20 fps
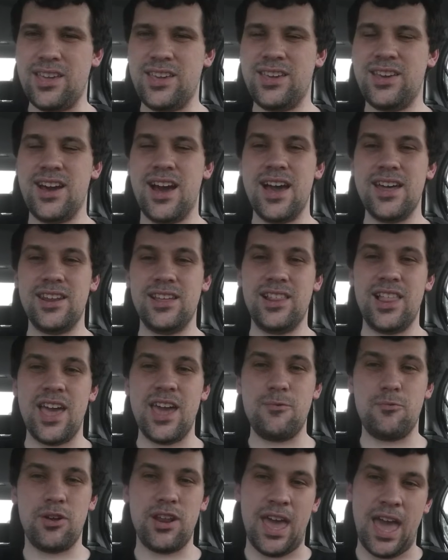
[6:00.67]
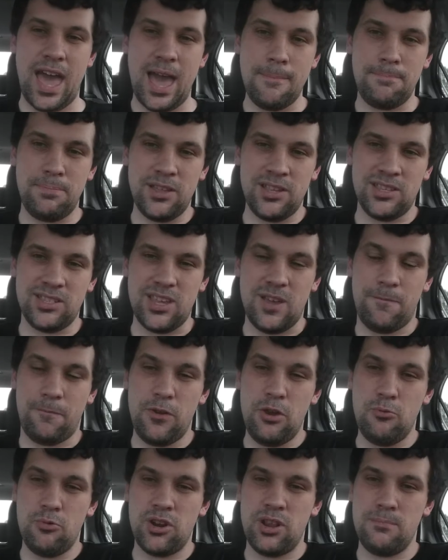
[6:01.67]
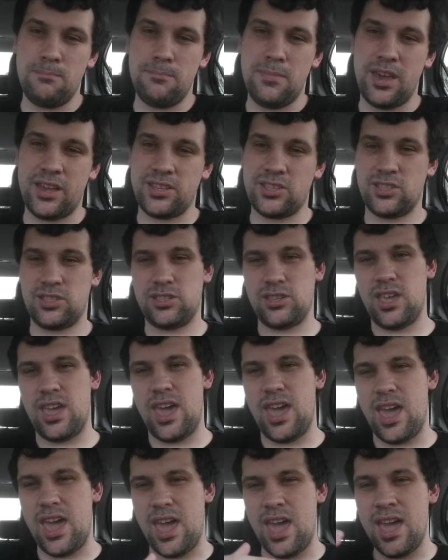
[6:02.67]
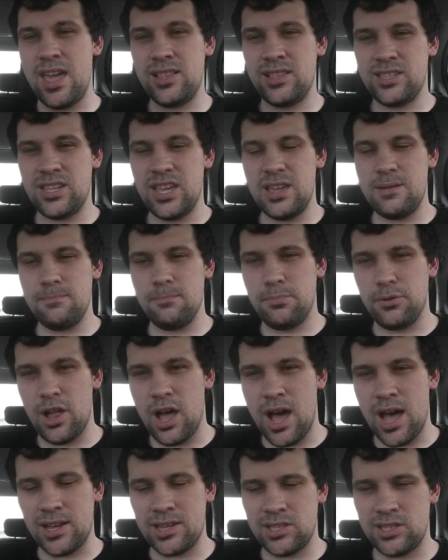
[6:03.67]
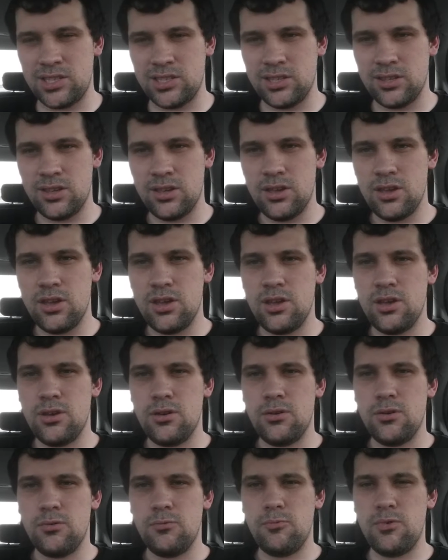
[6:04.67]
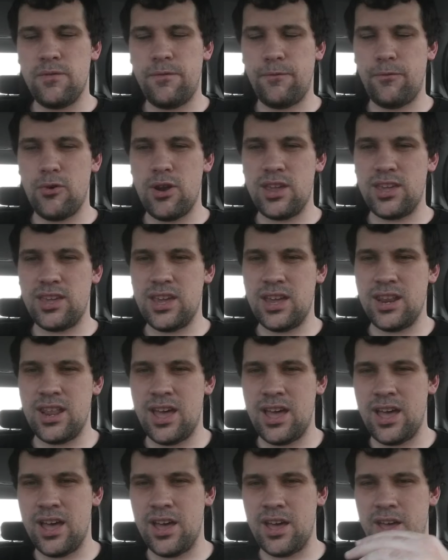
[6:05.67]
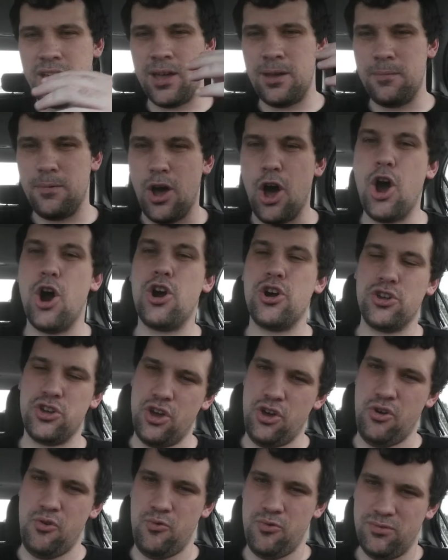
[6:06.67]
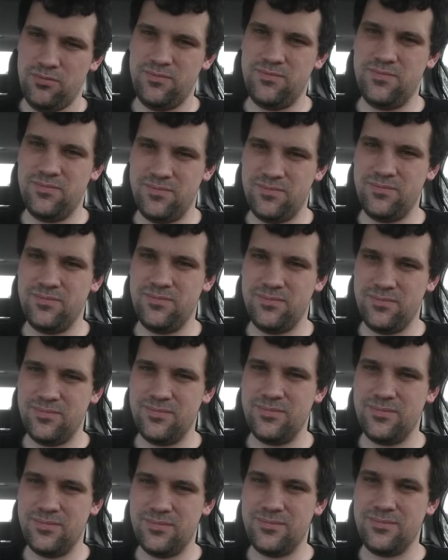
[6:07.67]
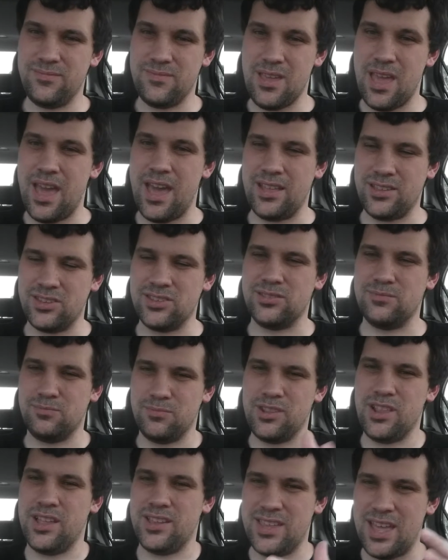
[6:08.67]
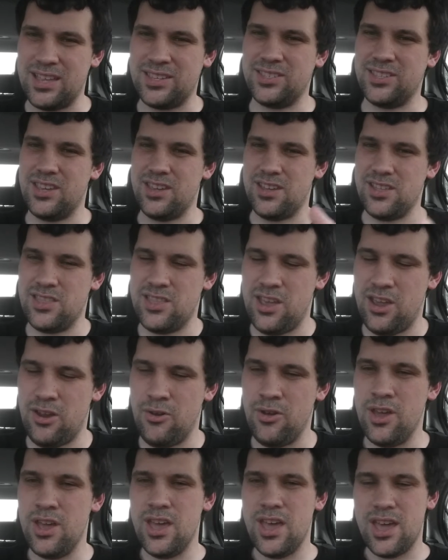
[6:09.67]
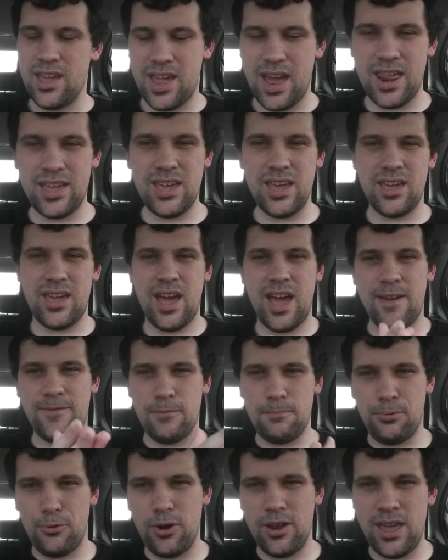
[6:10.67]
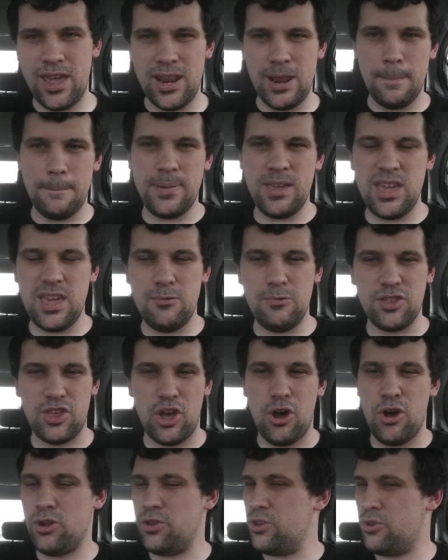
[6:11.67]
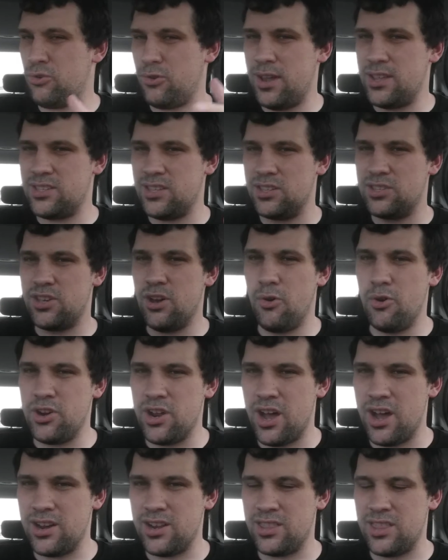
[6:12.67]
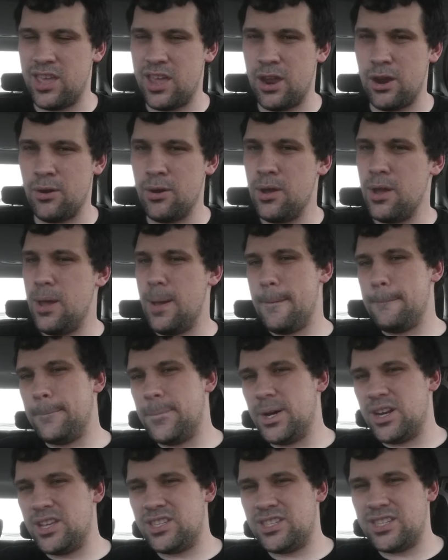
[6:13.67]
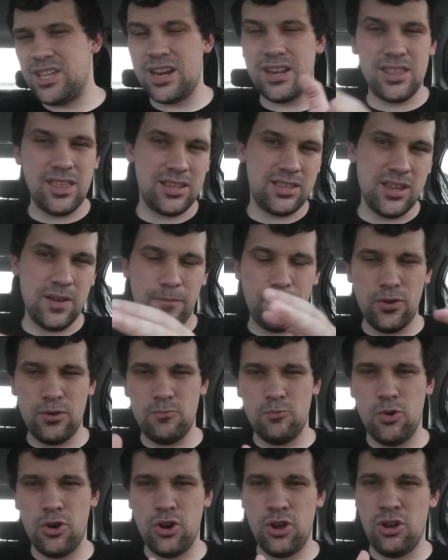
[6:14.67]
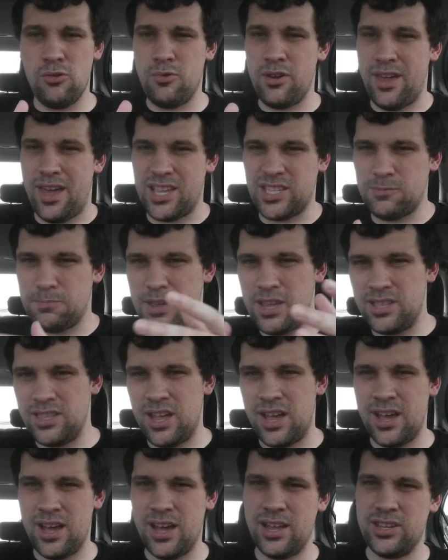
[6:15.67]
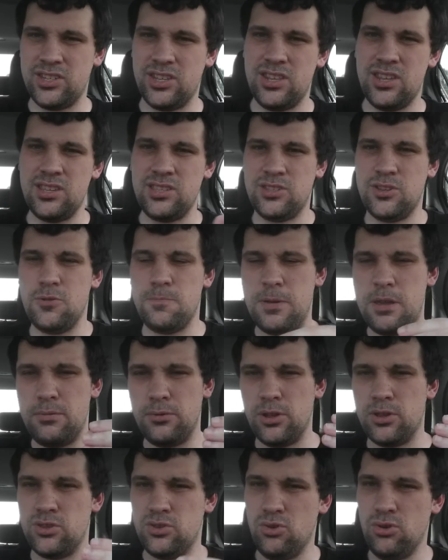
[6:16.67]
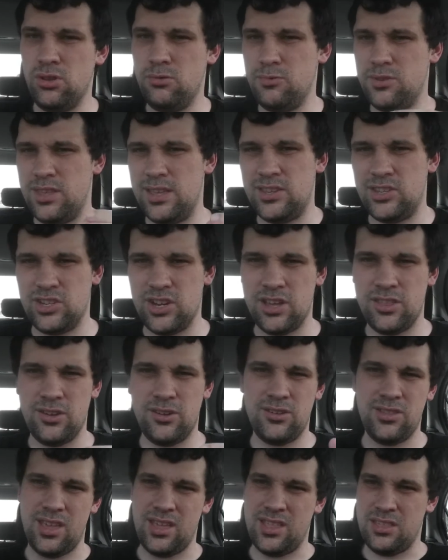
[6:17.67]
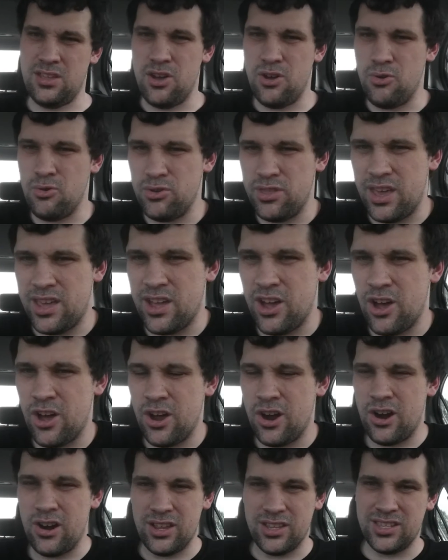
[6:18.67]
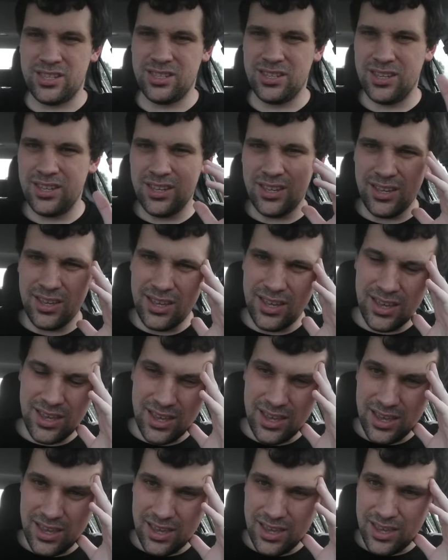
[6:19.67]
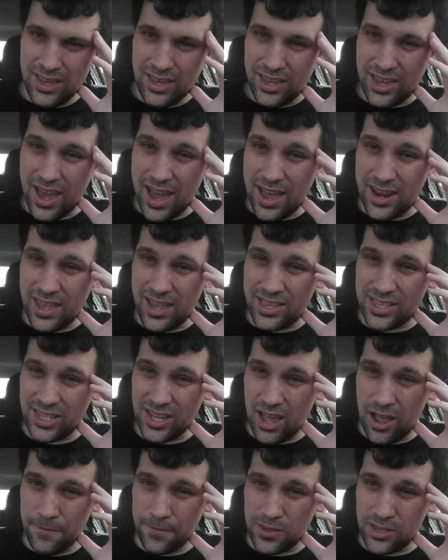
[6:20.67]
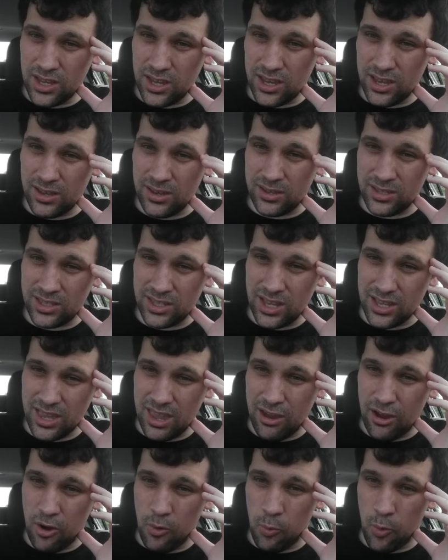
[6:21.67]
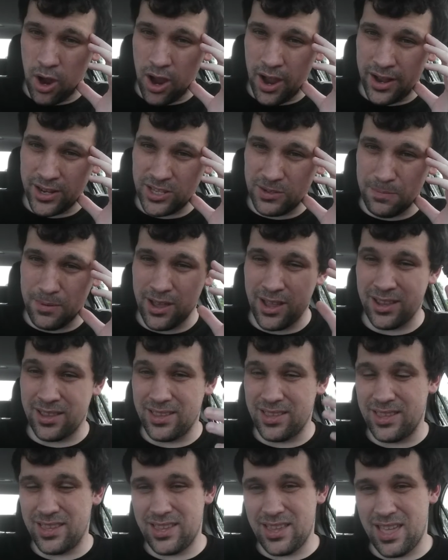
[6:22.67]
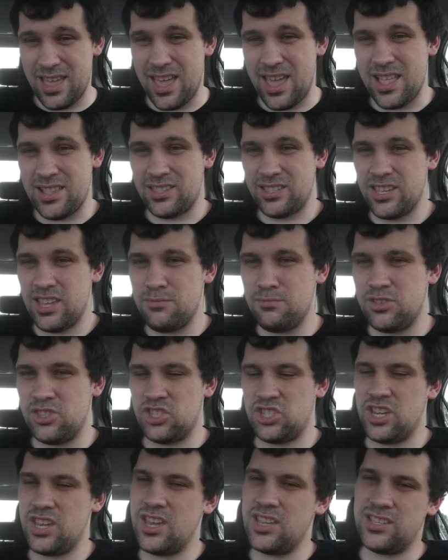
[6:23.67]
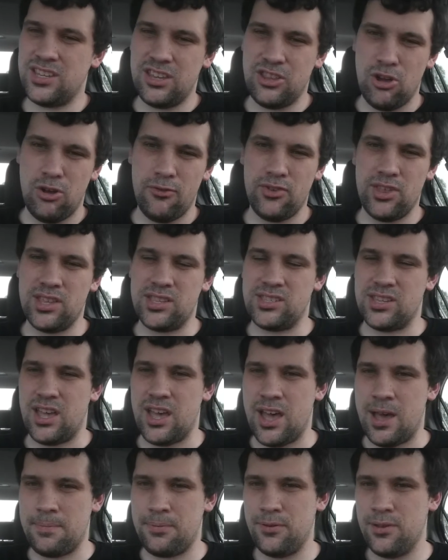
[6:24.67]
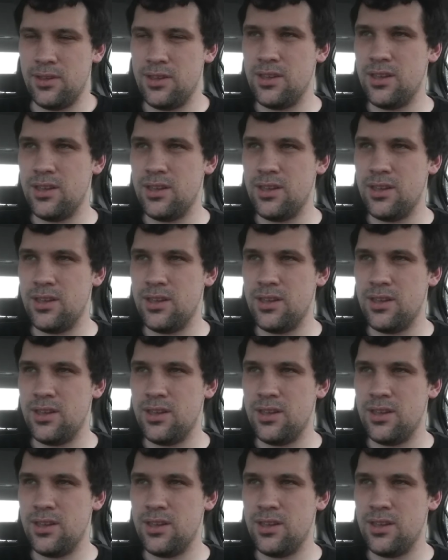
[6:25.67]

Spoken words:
Kind of like what happens if you were to mix 18 blocks with freaking Argo. Yeah, just let that sink in there. Gotta get a guy from point A to B with all the craziness going on in there, but it's set in a different world with espionage and these two people are dueling with each other and they know who they are. It's kind of tough to sit there and watch, but it seems cheesy and over the top.